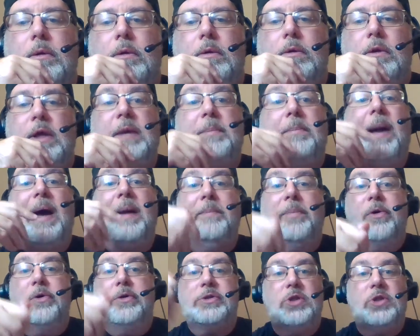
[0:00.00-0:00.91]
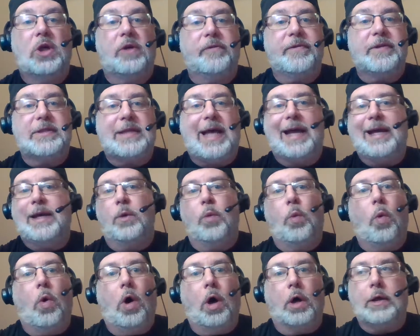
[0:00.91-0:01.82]
Like my post office, I could
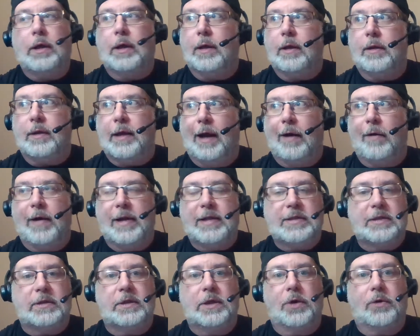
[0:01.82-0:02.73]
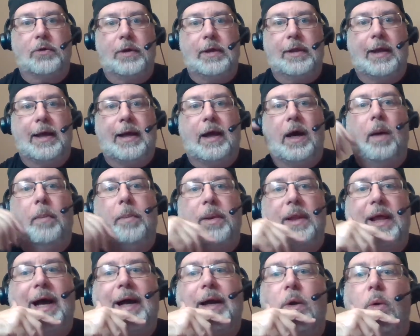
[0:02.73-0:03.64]
walk there. It's literally like a
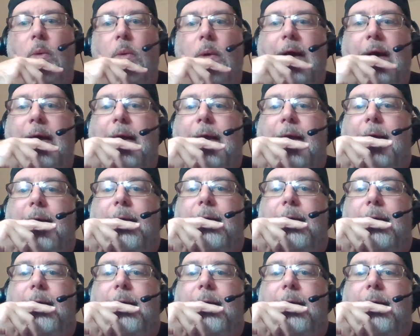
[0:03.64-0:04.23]
block away.